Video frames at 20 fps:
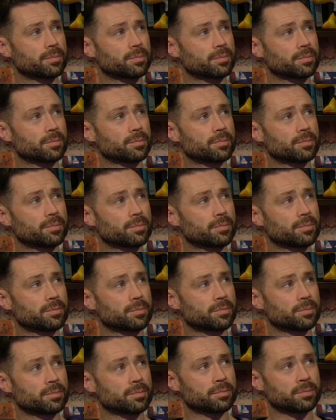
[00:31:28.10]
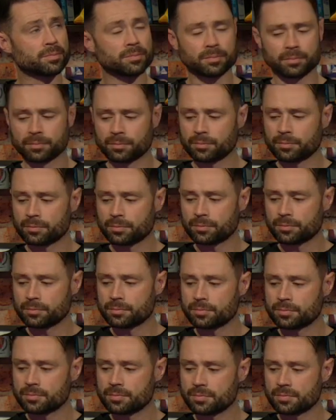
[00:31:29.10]

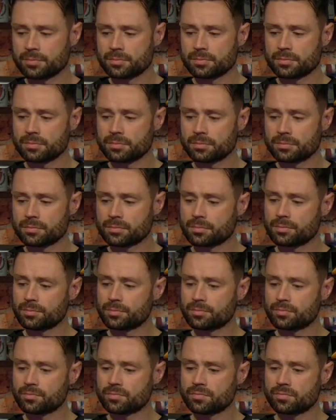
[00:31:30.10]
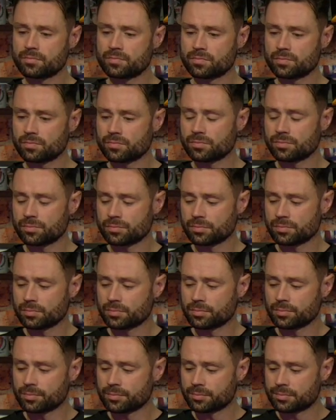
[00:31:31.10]

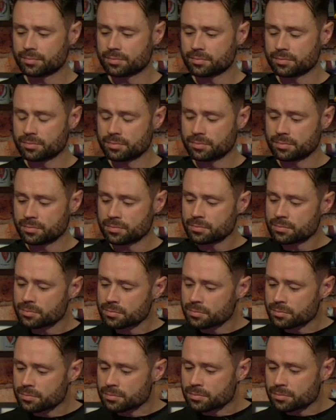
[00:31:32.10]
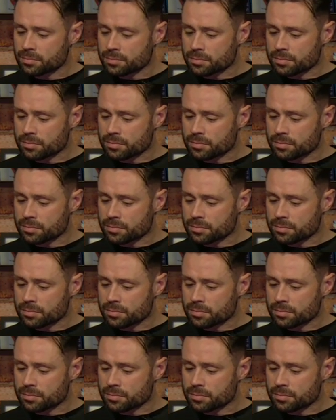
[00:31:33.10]
(silent)